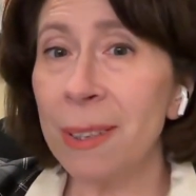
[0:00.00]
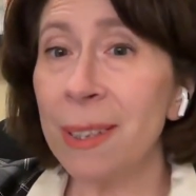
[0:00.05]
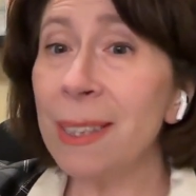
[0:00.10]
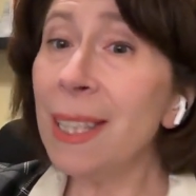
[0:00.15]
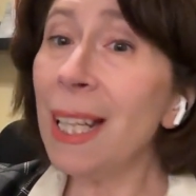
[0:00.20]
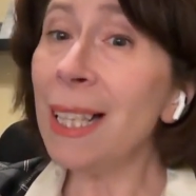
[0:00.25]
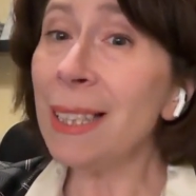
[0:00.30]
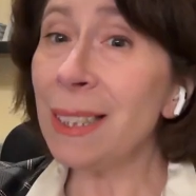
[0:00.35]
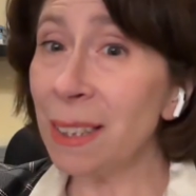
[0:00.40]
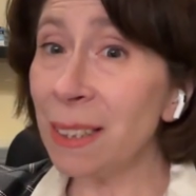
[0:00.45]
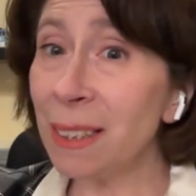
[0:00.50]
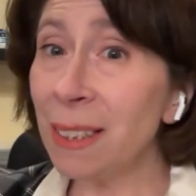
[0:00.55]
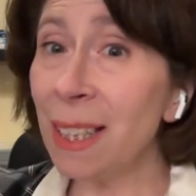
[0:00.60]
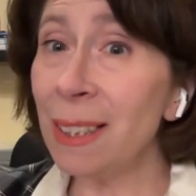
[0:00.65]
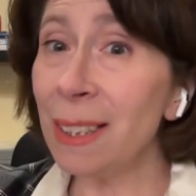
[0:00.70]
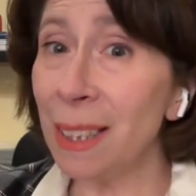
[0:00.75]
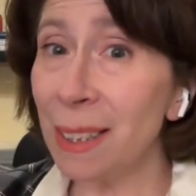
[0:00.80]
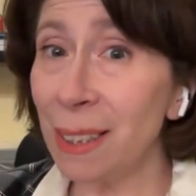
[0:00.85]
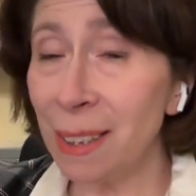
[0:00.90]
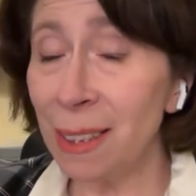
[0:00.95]
That's not
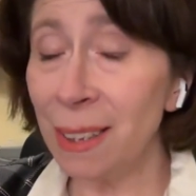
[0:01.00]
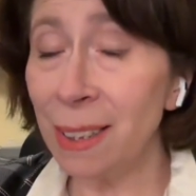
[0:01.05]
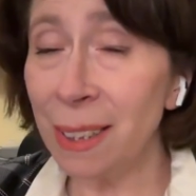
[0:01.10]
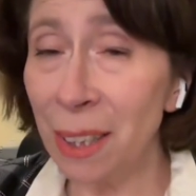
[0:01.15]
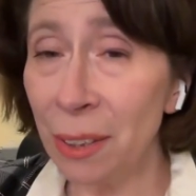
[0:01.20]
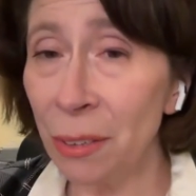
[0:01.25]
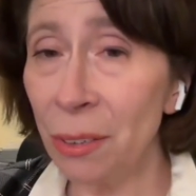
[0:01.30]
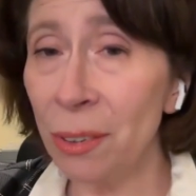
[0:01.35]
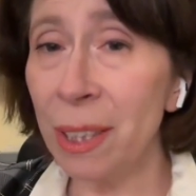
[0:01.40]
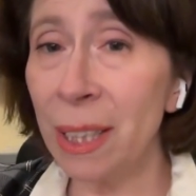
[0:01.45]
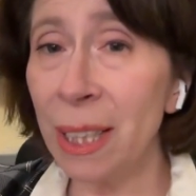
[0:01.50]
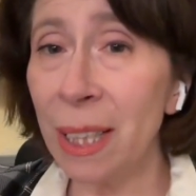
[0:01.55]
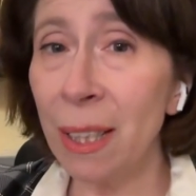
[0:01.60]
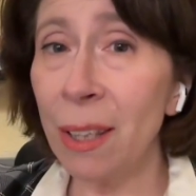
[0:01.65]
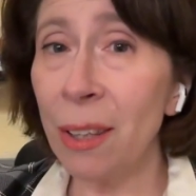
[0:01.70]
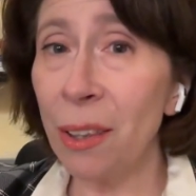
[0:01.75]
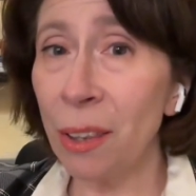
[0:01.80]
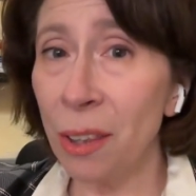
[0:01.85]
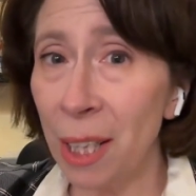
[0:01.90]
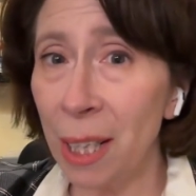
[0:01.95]
necessarily
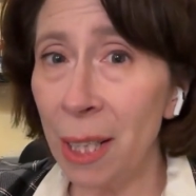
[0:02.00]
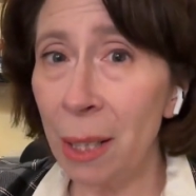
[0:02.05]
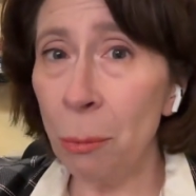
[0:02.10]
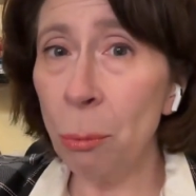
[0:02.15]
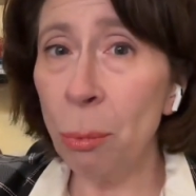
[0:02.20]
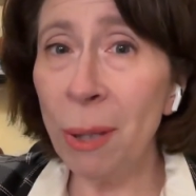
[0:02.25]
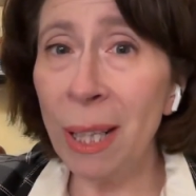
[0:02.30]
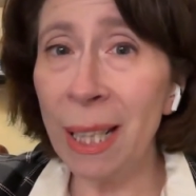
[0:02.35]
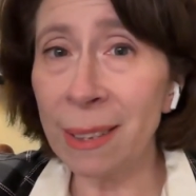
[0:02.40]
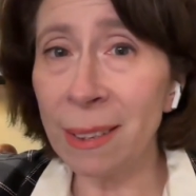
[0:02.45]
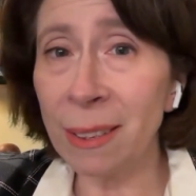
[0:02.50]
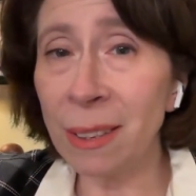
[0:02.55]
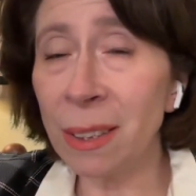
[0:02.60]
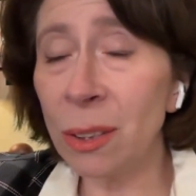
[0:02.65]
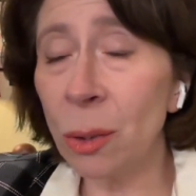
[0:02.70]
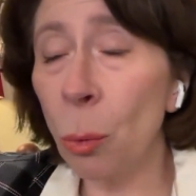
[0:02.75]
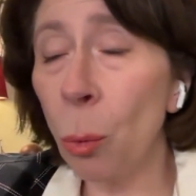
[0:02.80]
the risk